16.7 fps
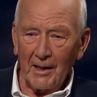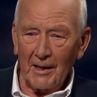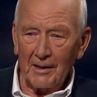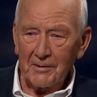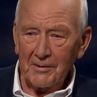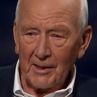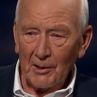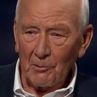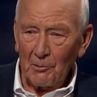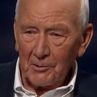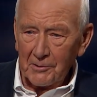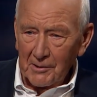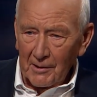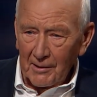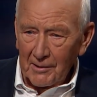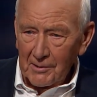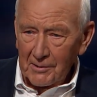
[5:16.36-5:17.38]
as they
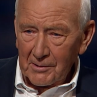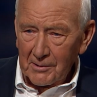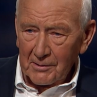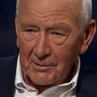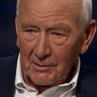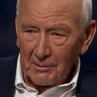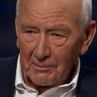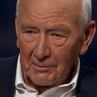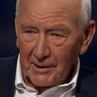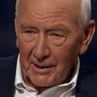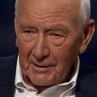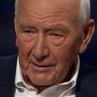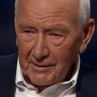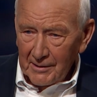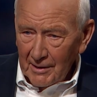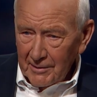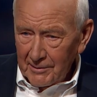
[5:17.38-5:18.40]
also are so
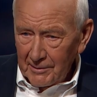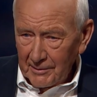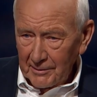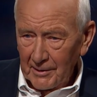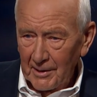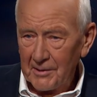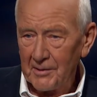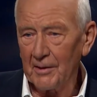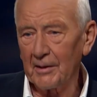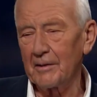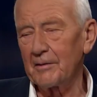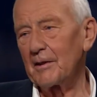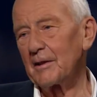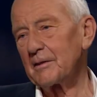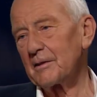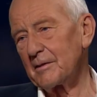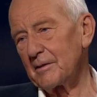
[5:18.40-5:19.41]
international, I
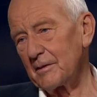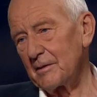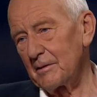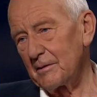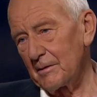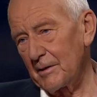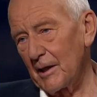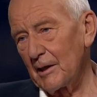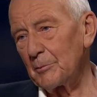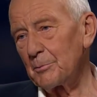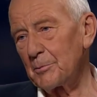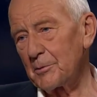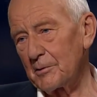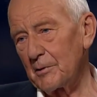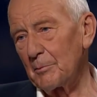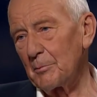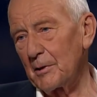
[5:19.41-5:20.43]
think that uh,
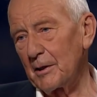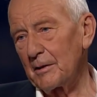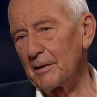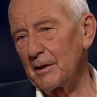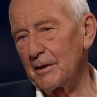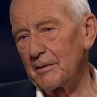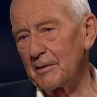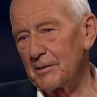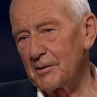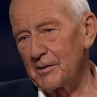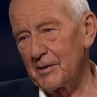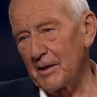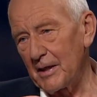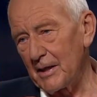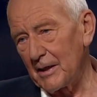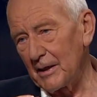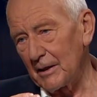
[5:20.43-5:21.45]
helps them in, in
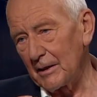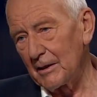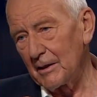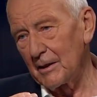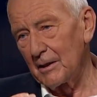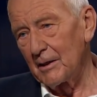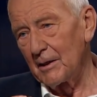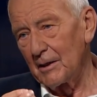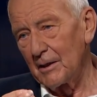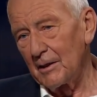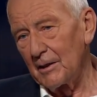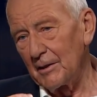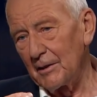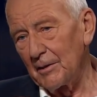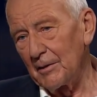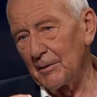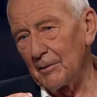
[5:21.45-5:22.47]
seeing
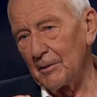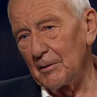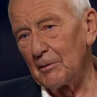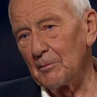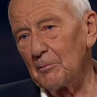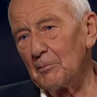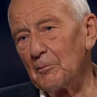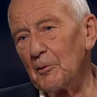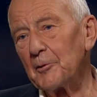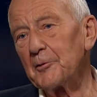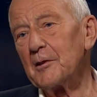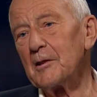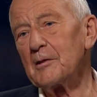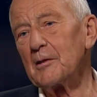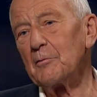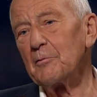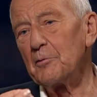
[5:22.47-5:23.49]
uh, what
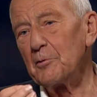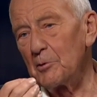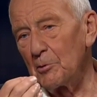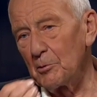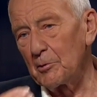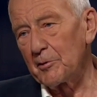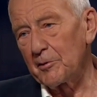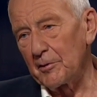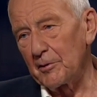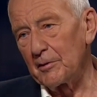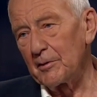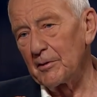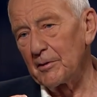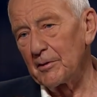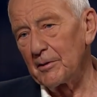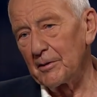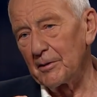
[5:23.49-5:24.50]
is the future
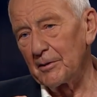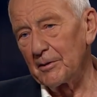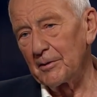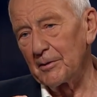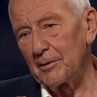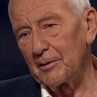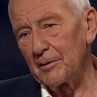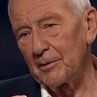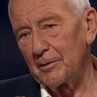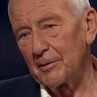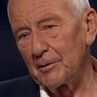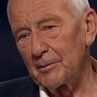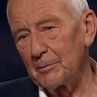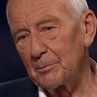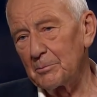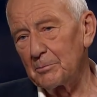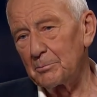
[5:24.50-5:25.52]

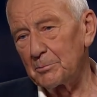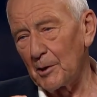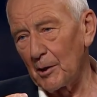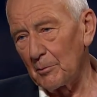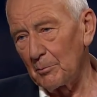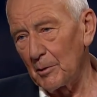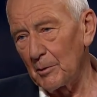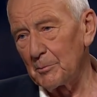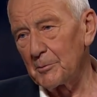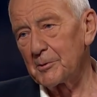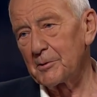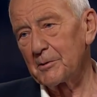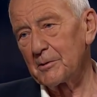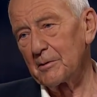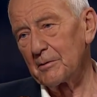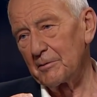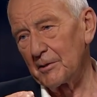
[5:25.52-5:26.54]
uh,
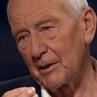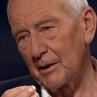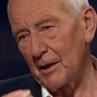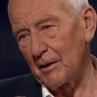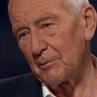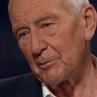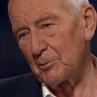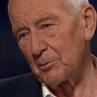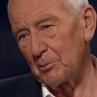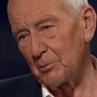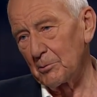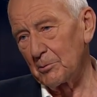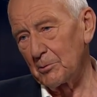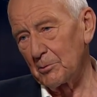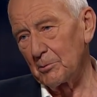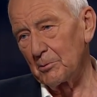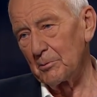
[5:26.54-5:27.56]
problems we have
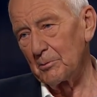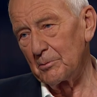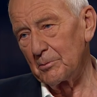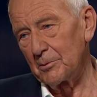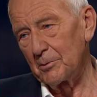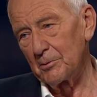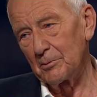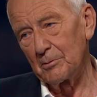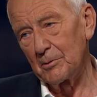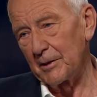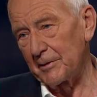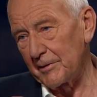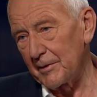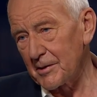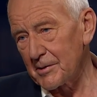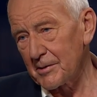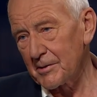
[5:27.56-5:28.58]
to, to, to
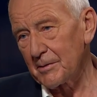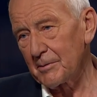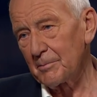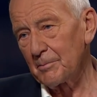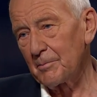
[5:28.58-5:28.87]
address.